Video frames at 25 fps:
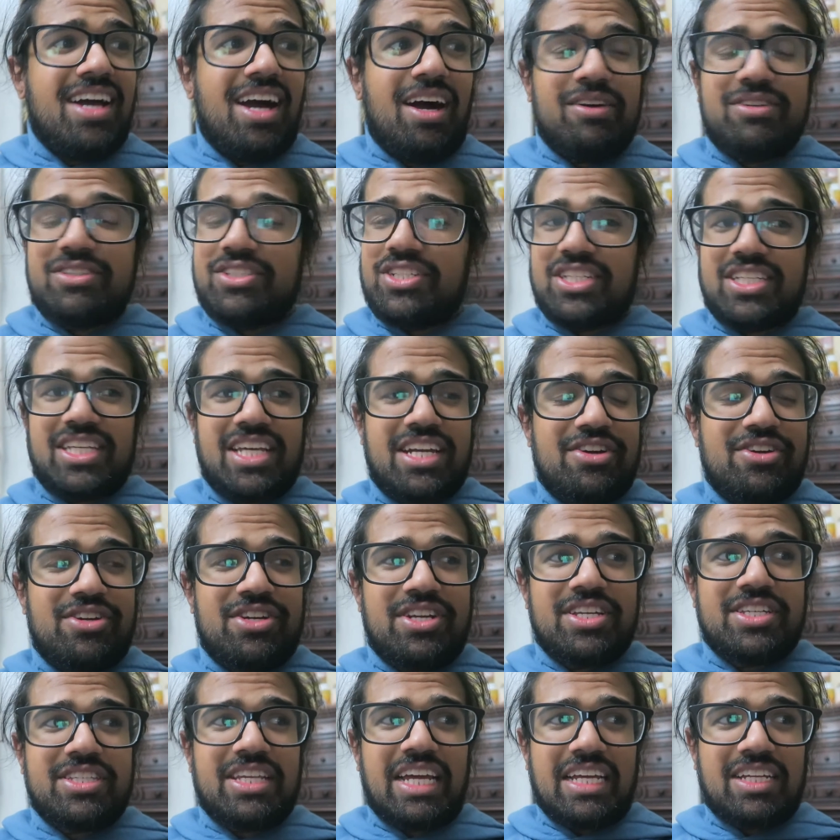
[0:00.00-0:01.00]
I was just
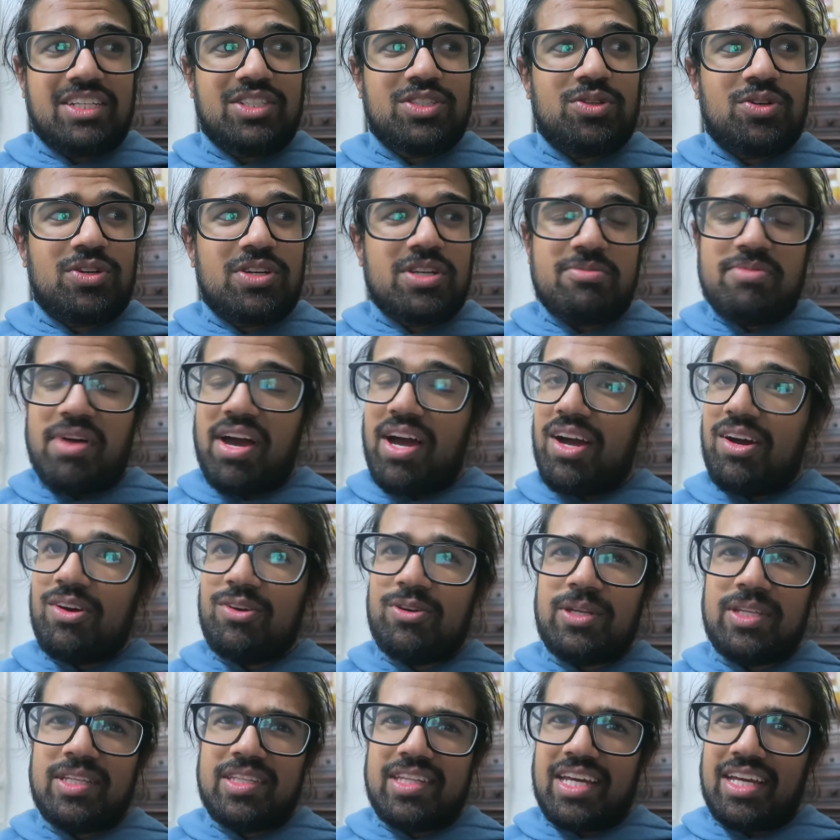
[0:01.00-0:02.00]
hearing his like story about
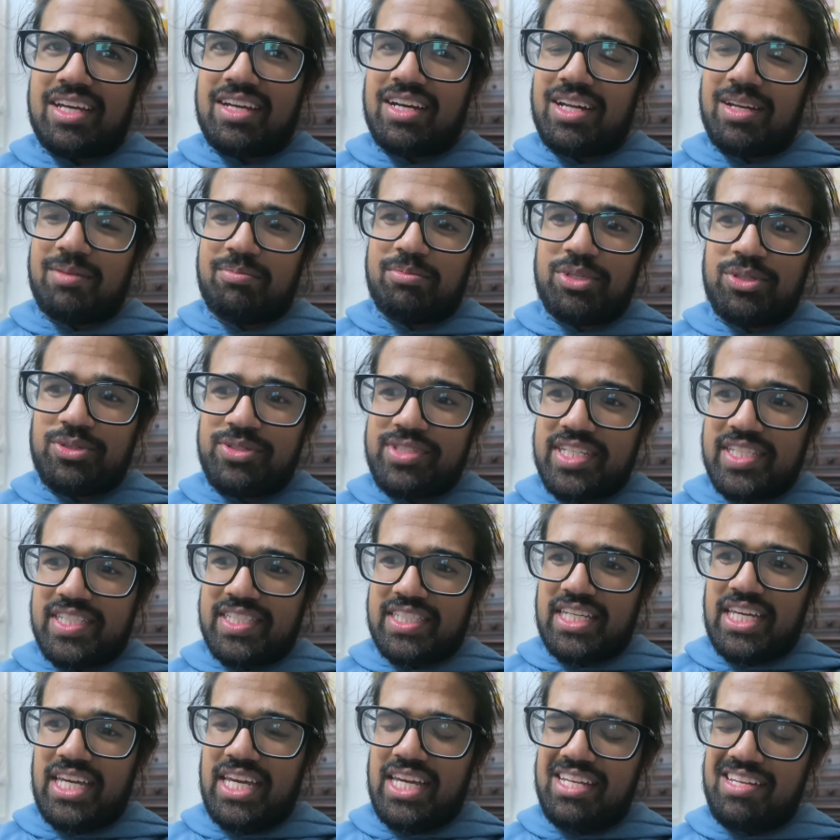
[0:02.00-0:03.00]
how he like got abused
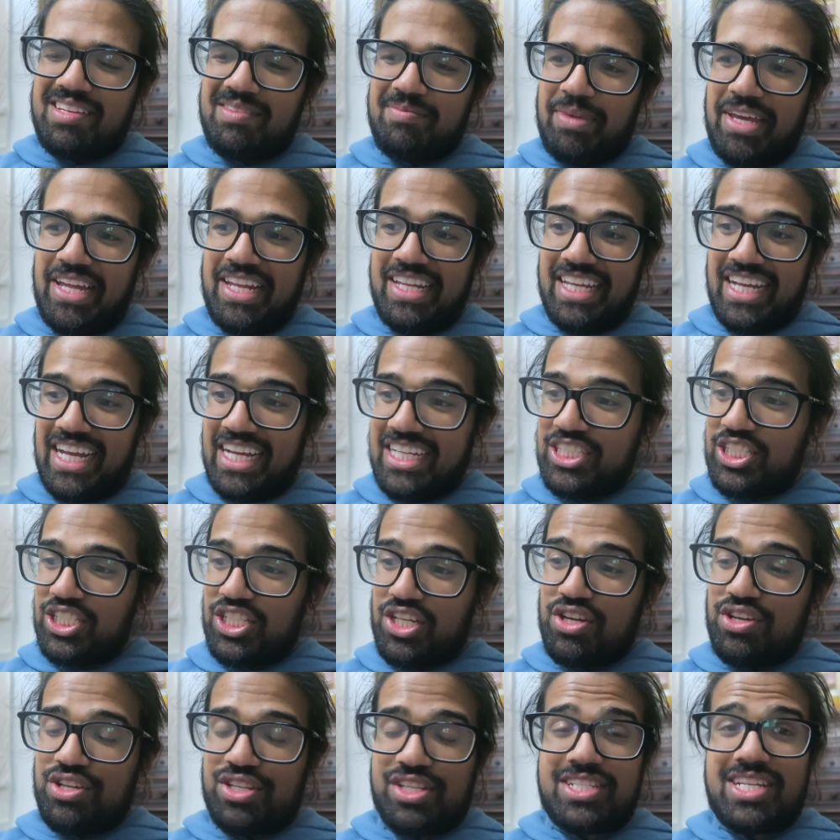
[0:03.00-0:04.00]
as a kid, and man, like I
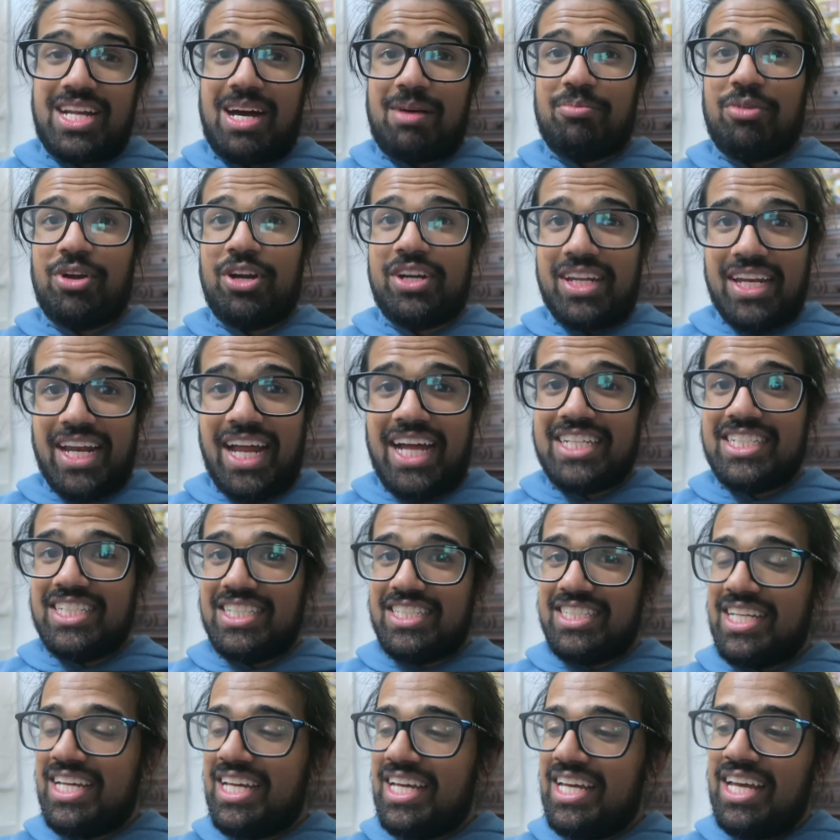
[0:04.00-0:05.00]
just couldn't stop running. I
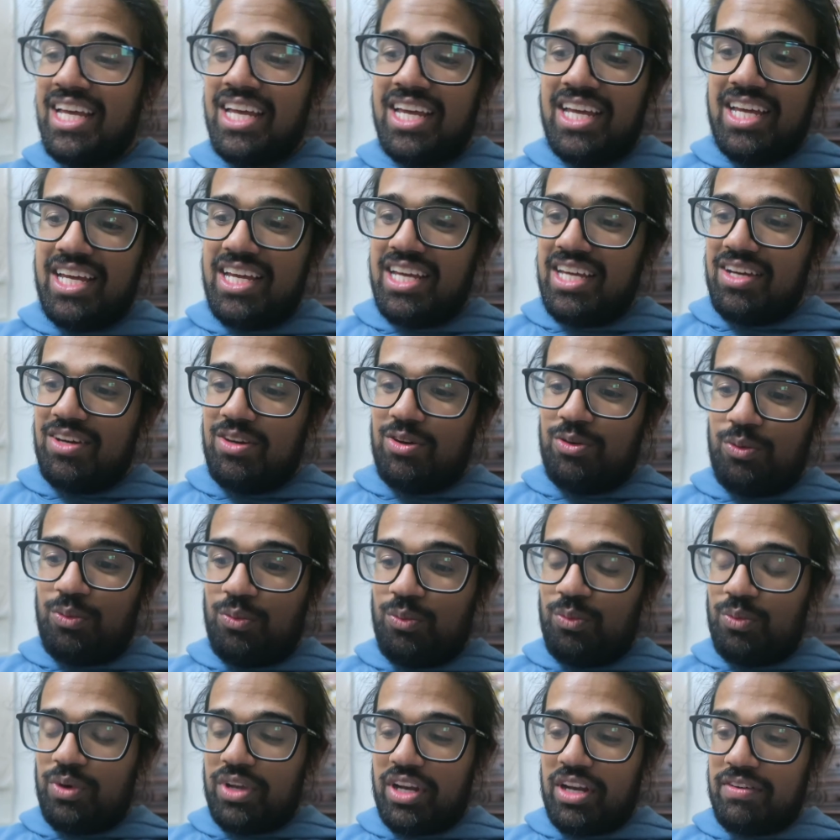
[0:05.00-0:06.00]
just,
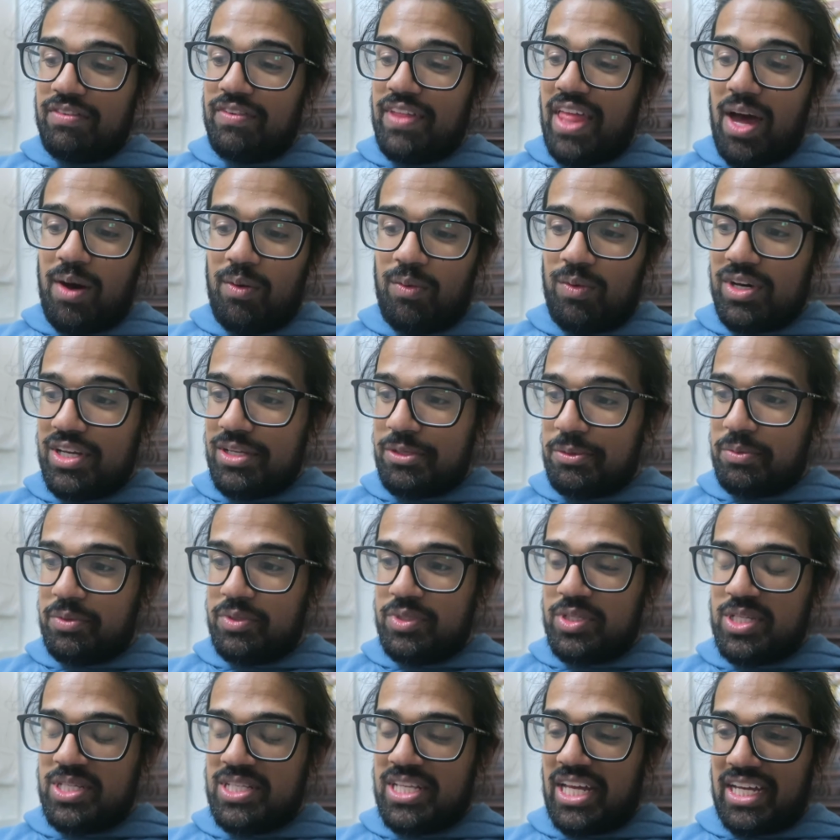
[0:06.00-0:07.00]
whatever that was
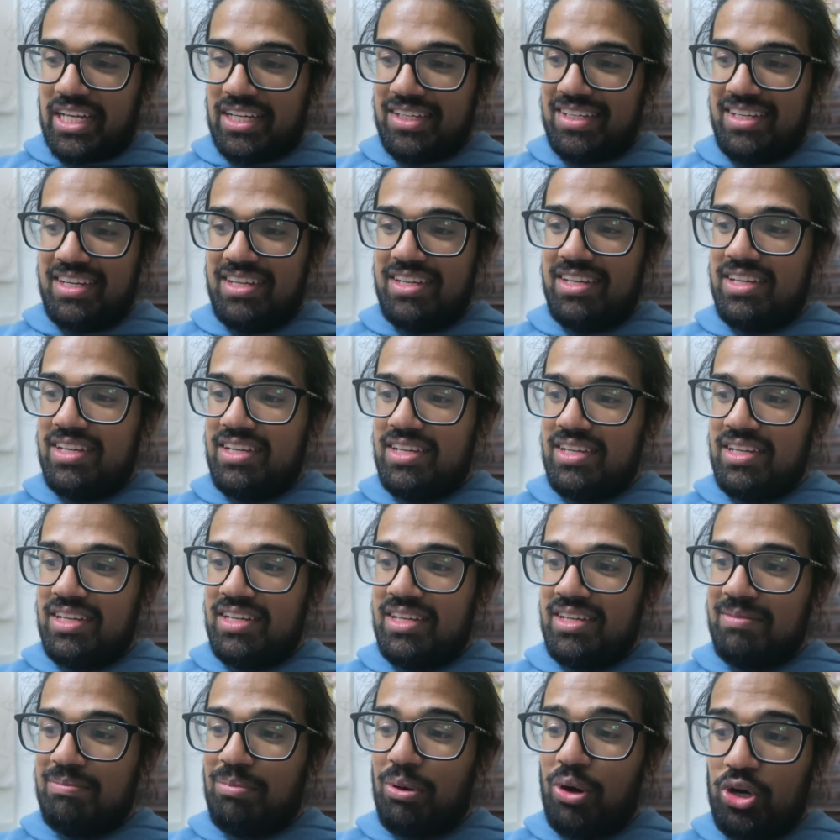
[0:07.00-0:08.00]
just like
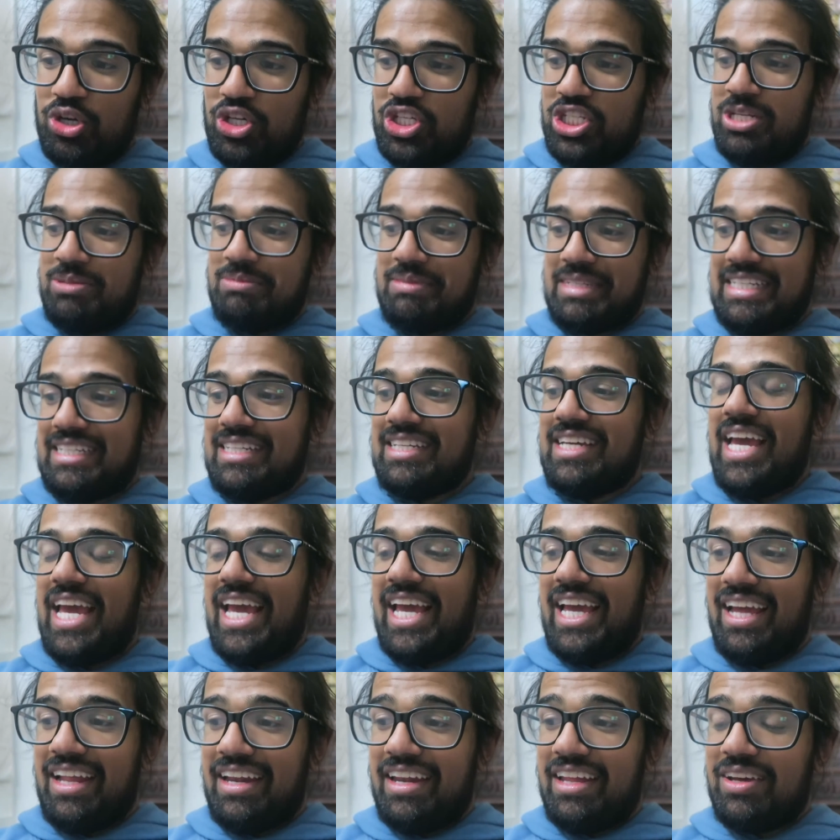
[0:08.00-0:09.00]
pushed me,
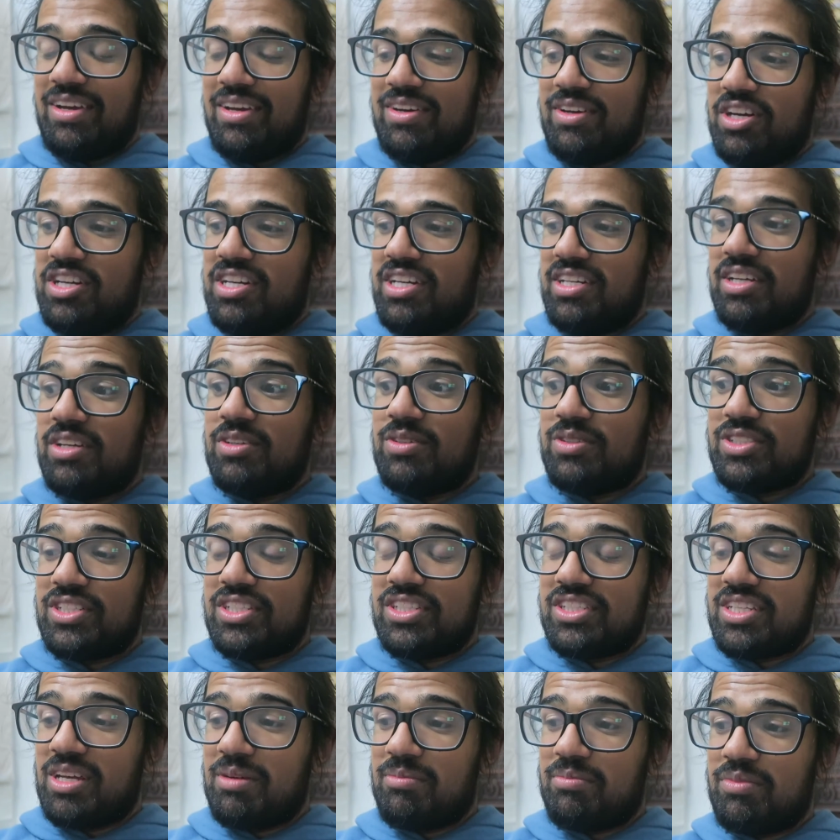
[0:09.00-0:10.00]
and it was
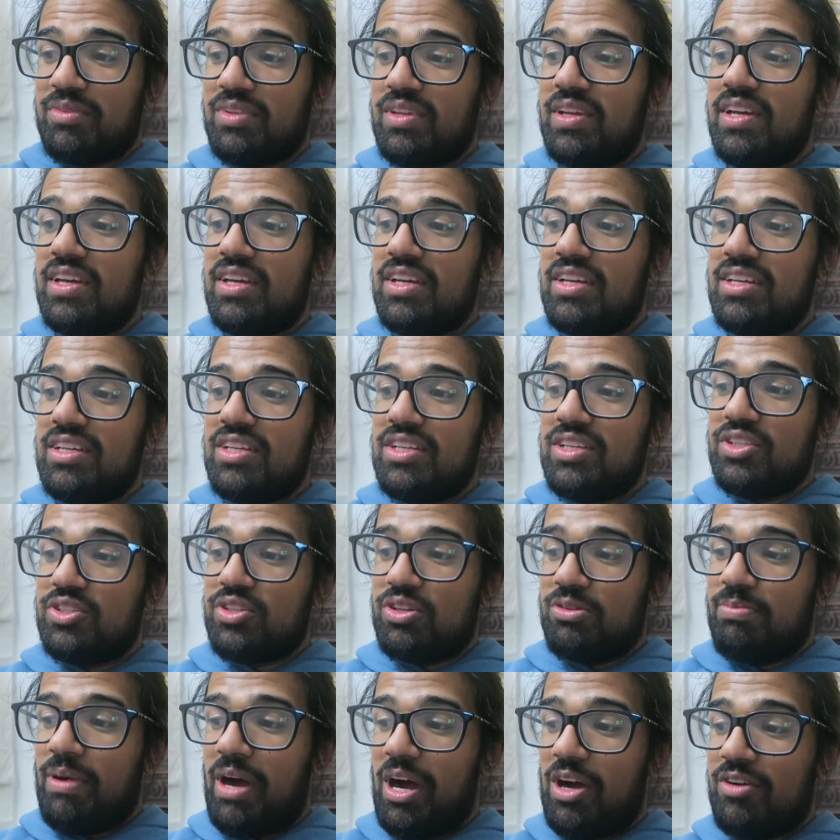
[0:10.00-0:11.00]
just some
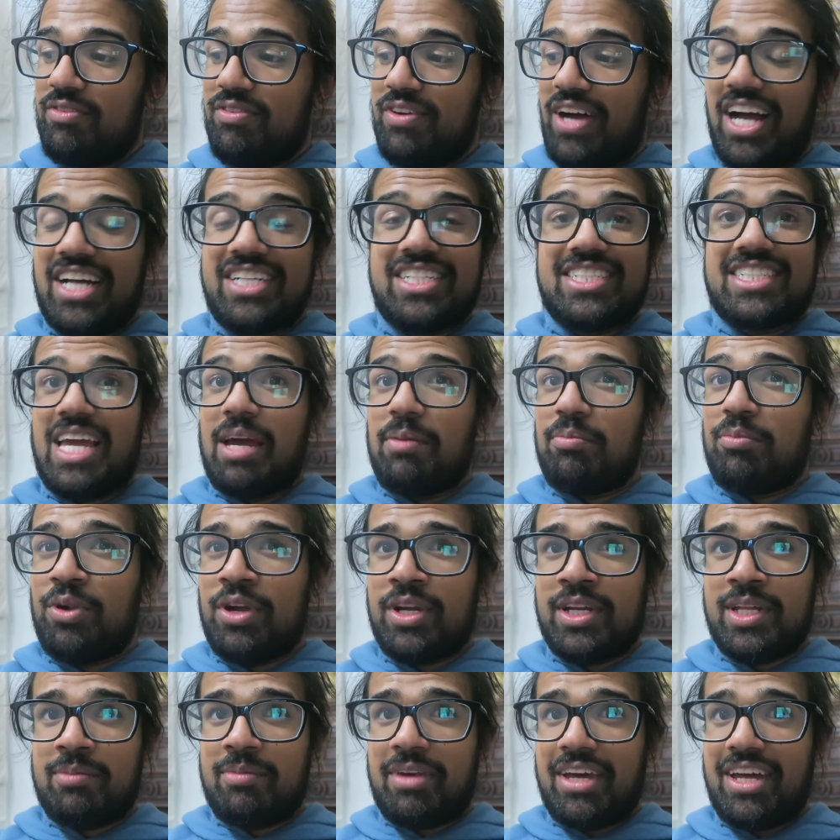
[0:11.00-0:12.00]
so powerful. I just kept
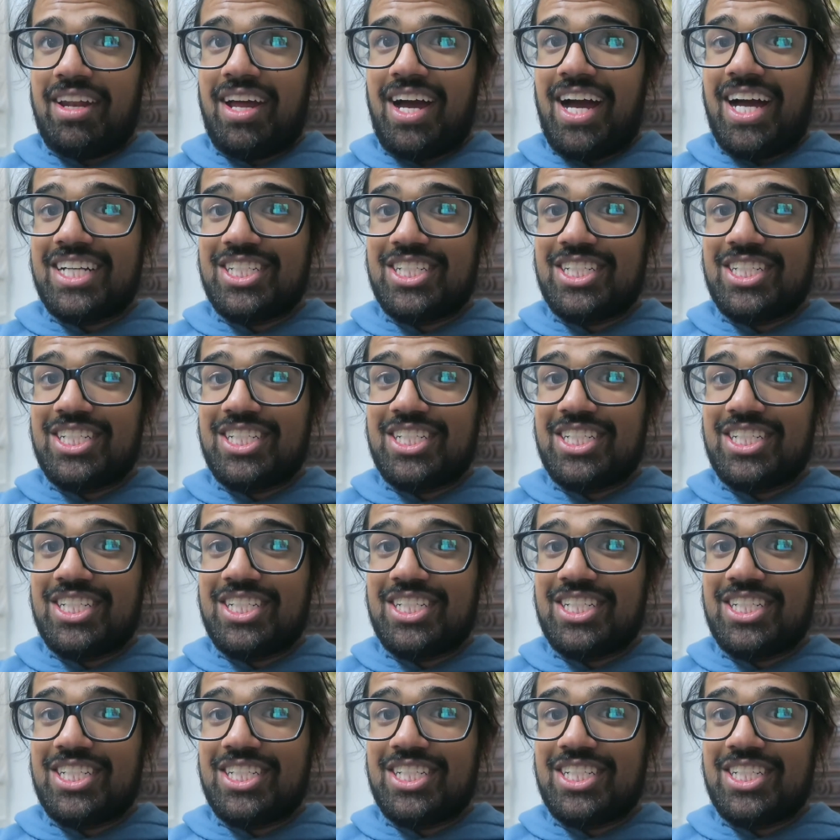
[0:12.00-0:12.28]
running, man.